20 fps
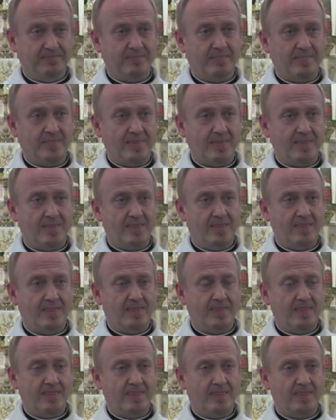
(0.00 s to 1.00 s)

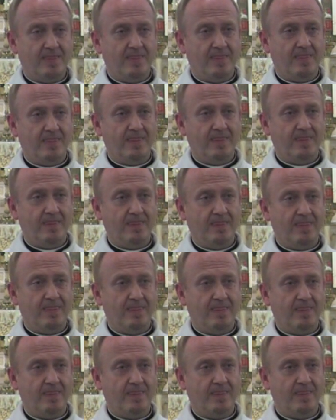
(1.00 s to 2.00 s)

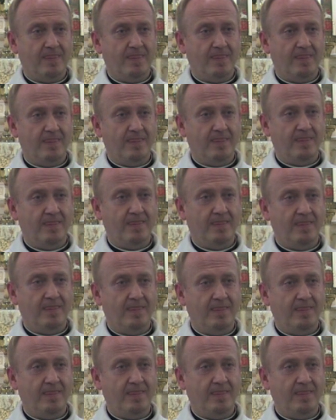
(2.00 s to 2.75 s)
Nothing is said.